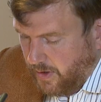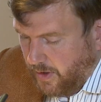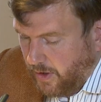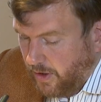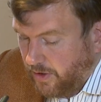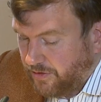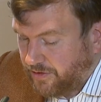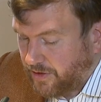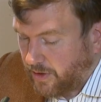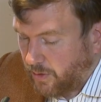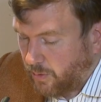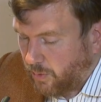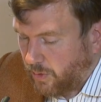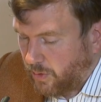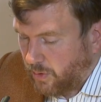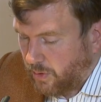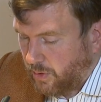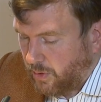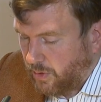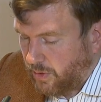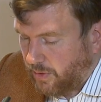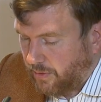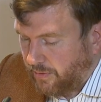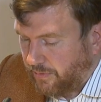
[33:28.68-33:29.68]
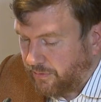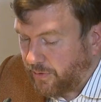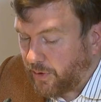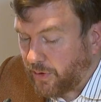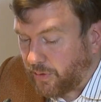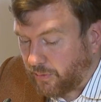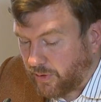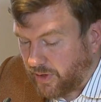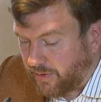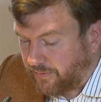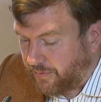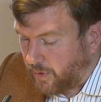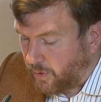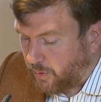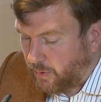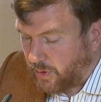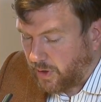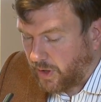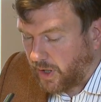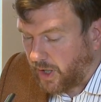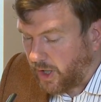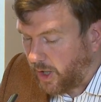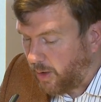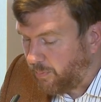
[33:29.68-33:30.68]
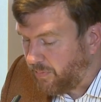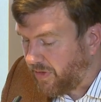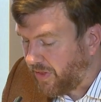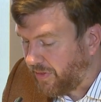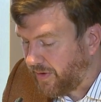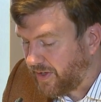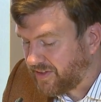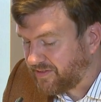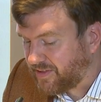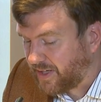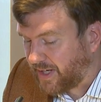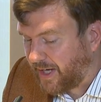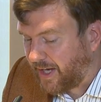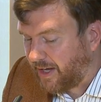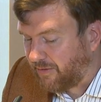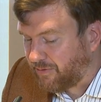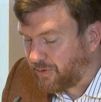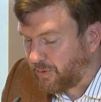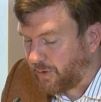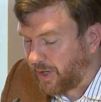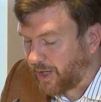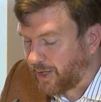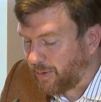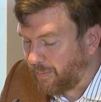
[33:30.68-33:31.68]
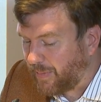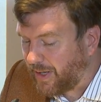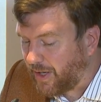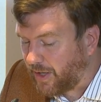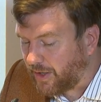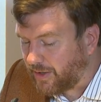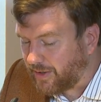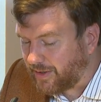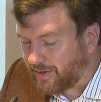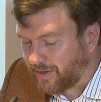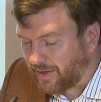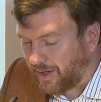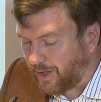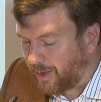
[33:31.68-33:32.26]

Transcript: So, further info, the things that I have to recommend,